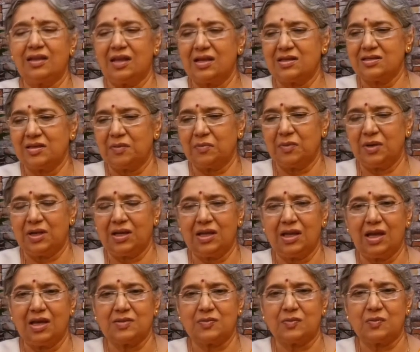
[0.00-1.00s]
that somebody
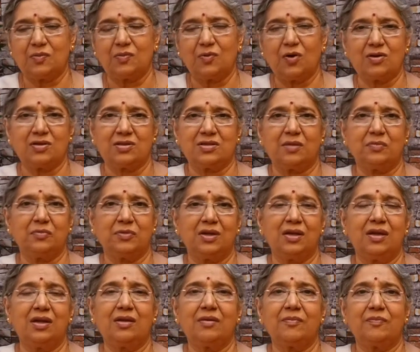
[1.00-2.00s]
has brought
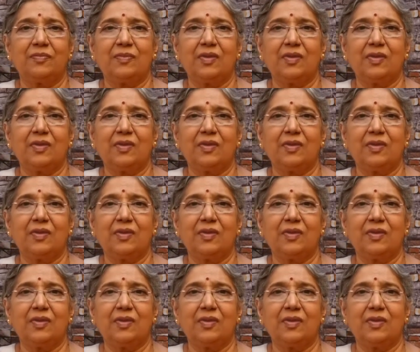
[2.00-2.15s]
something